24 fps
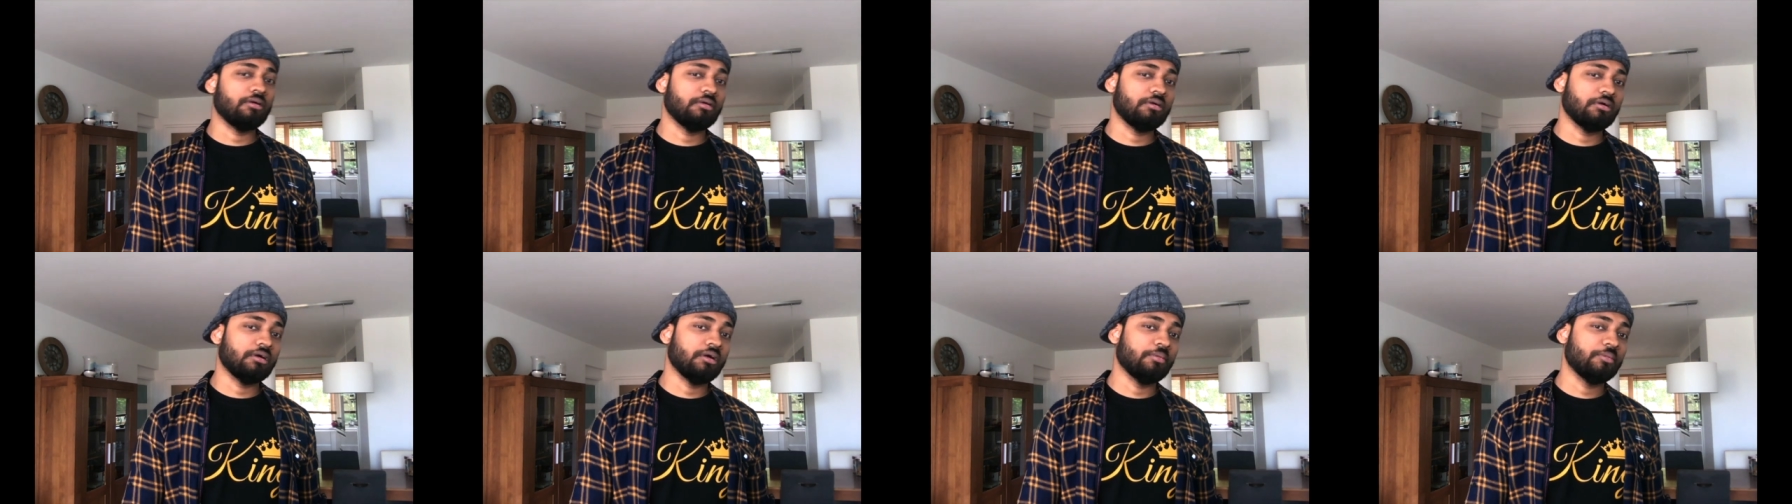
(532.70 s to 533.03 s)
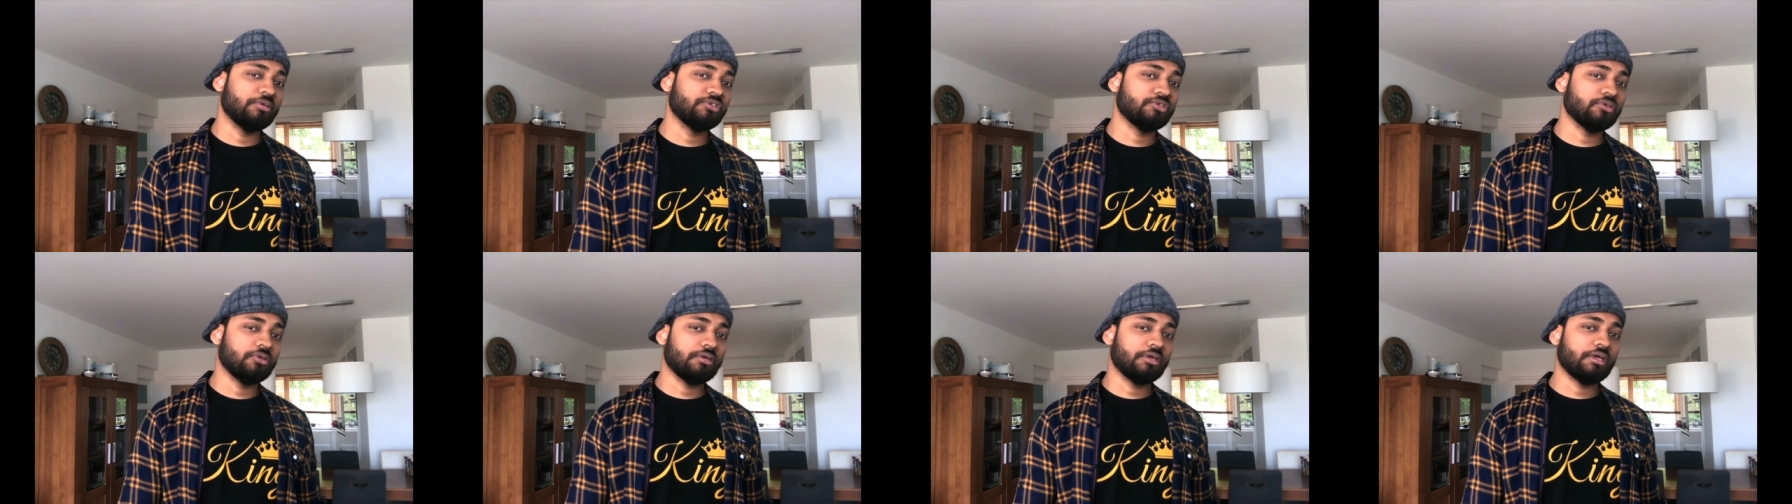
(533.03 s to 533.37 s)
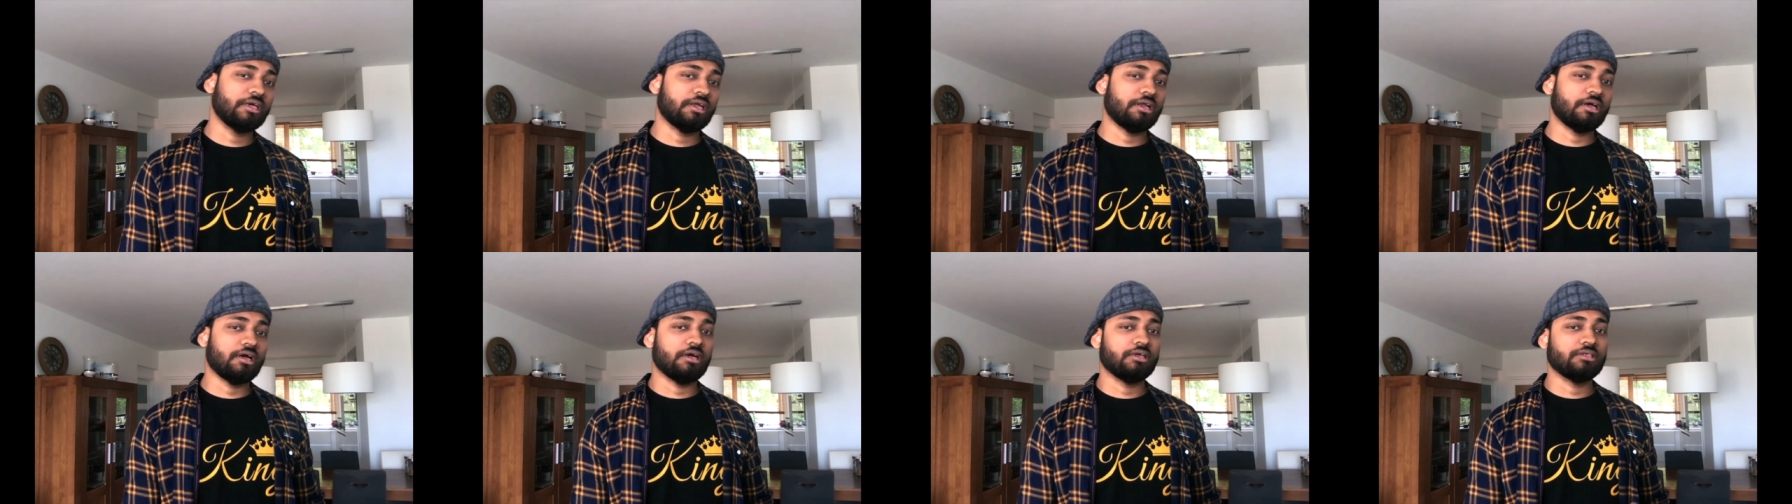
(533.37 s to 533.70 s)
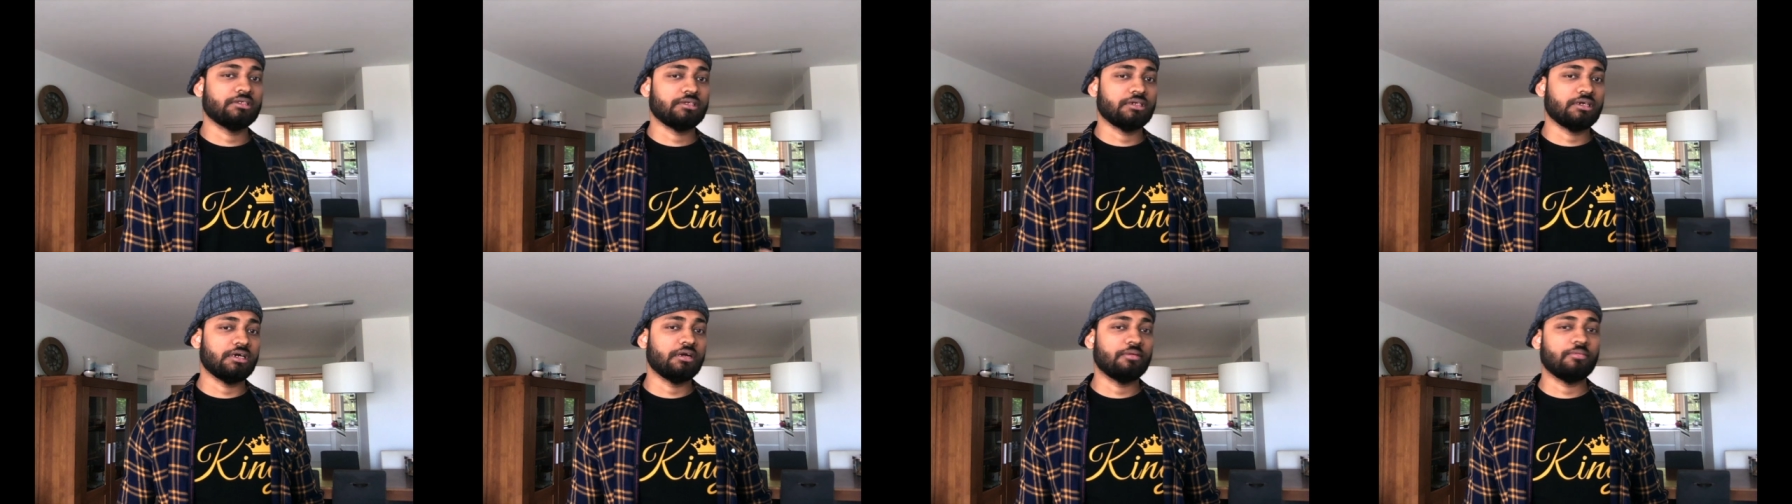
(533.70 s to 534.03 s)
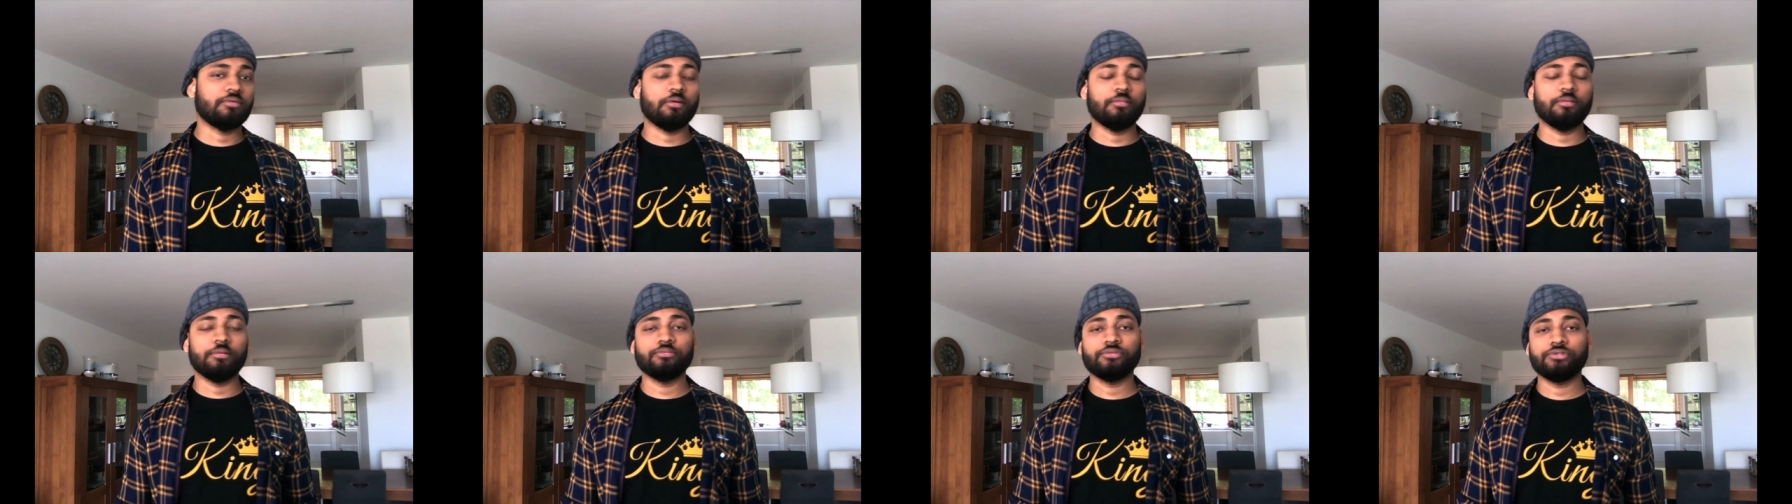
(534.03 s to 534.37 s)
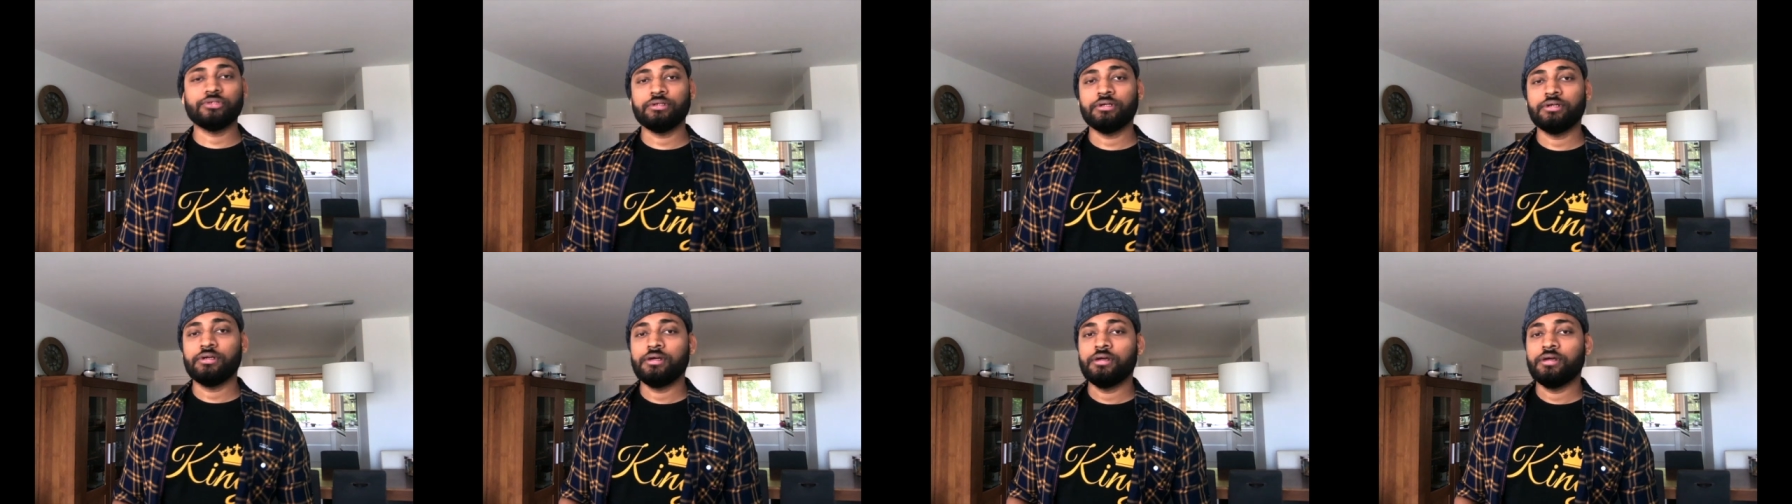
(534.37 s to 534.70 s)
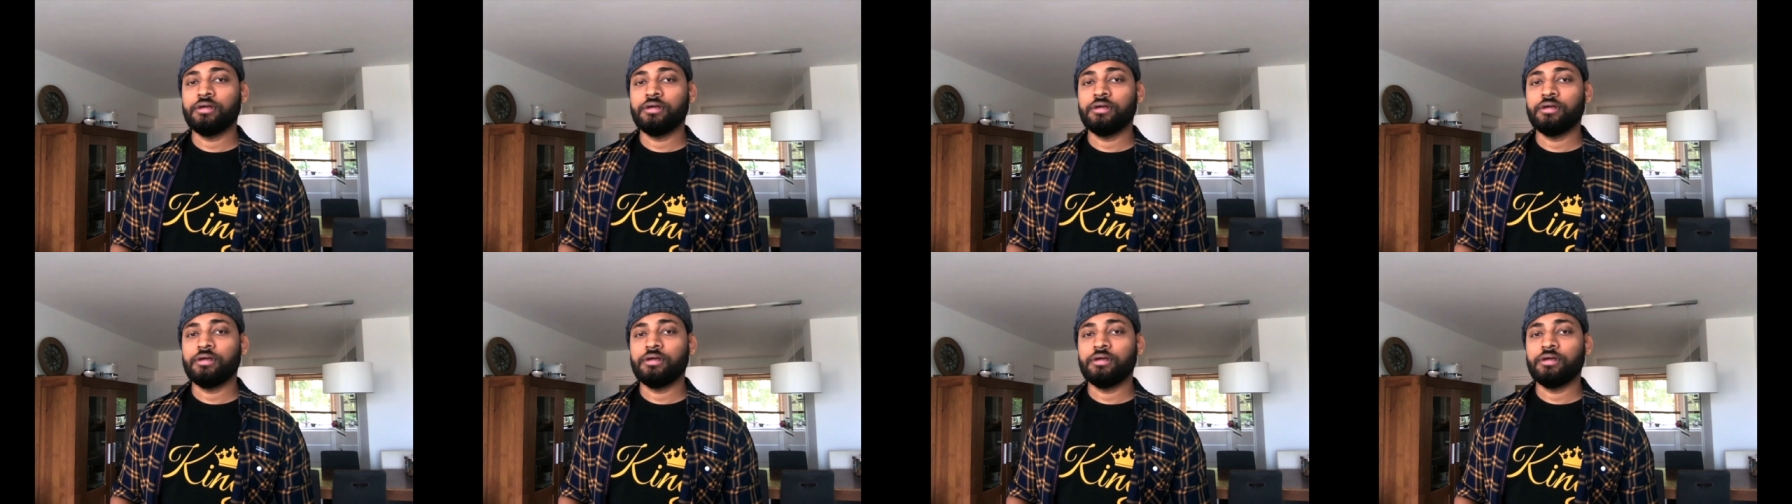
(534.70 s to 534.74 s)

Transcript: Amazon can ask hard problems.